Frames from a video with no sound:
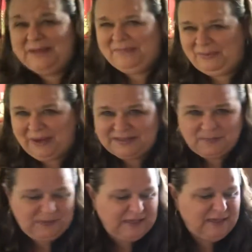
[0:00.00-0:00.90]
at my
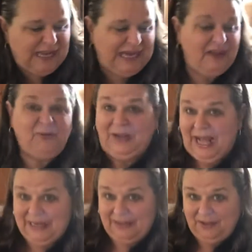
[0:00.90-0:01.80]
recipe, and I
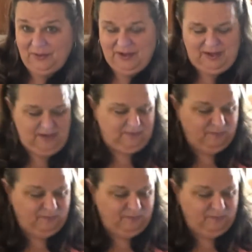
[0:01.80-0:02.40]
forgot an ingredient.